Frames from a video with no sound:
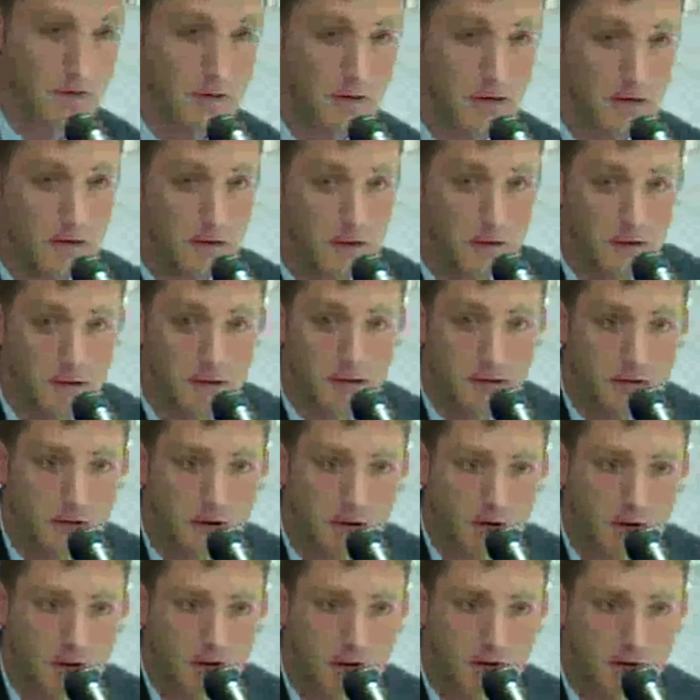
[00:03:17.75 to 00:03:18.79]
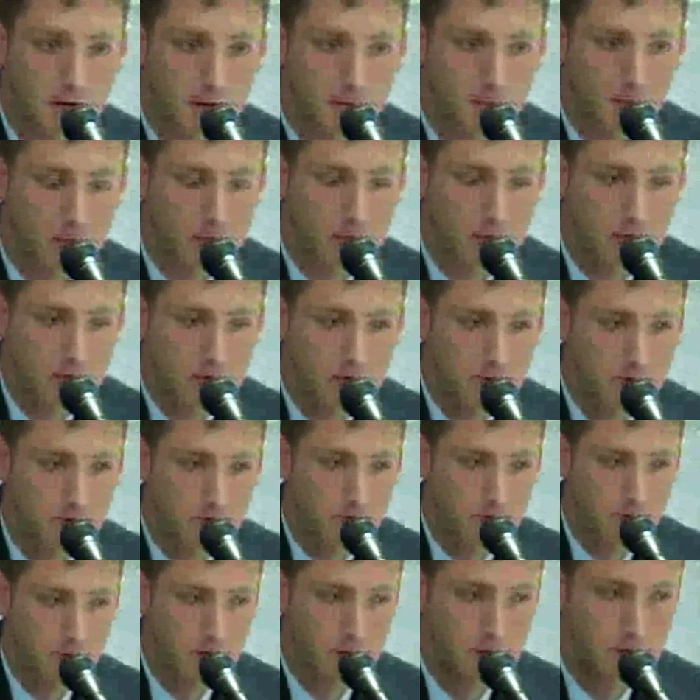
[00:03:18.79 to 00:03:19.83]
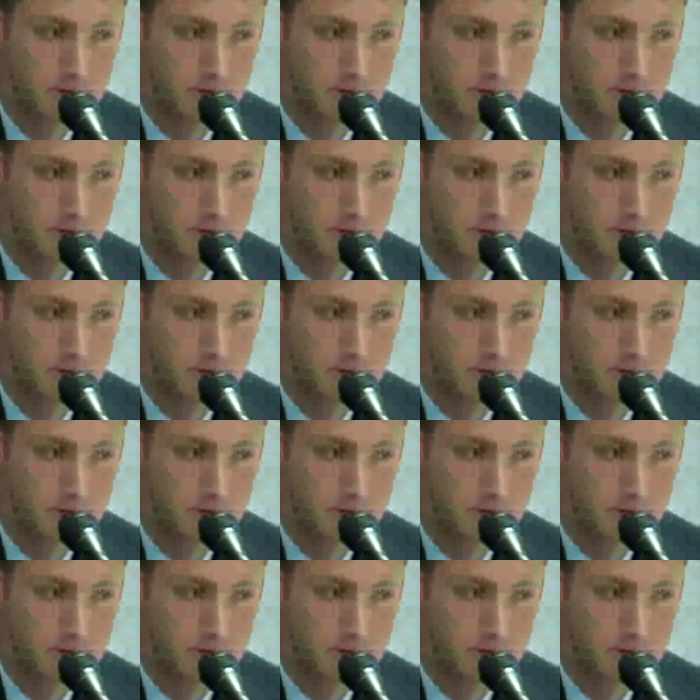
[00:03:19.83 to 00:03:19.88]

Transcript: I believe